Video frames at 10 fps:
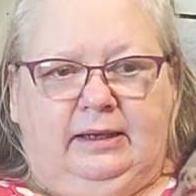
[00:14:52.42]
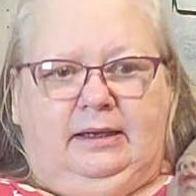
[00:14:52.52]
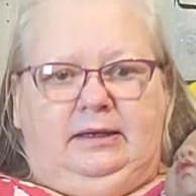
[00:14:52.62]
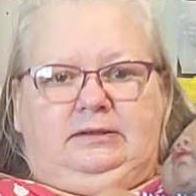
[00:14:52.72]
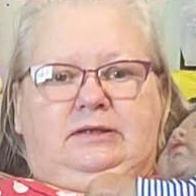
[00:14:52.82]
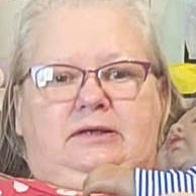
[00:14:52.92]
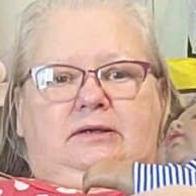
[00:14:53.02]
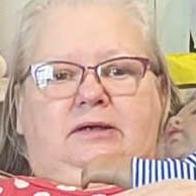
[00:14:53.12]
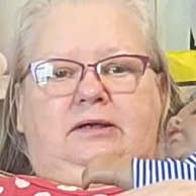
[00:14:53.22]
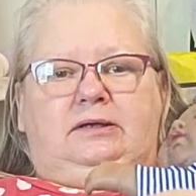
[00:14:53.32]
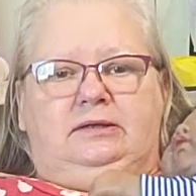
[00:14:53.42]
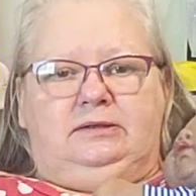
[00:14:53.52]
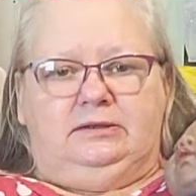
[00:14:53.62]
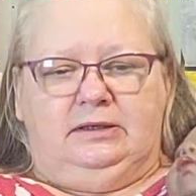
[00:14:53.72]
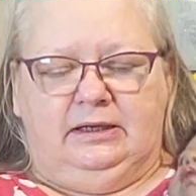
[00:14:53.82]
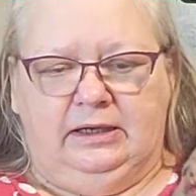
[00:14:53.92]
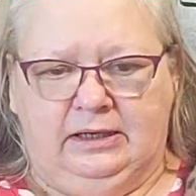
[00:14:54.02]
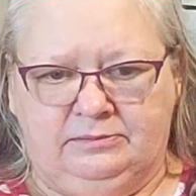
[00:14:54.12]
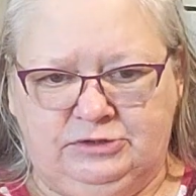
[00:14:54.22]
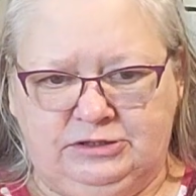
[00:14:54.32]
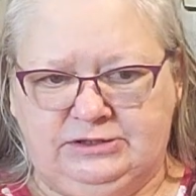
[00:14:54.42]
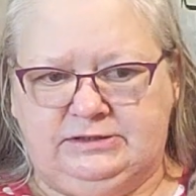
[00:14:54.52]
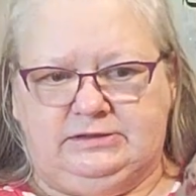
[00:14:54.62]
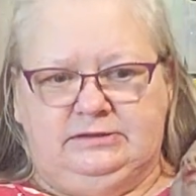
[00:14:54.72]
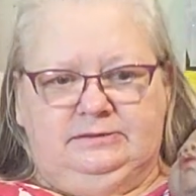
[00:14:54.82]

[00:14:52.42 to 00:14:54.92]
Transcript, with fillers: And uh I'm just,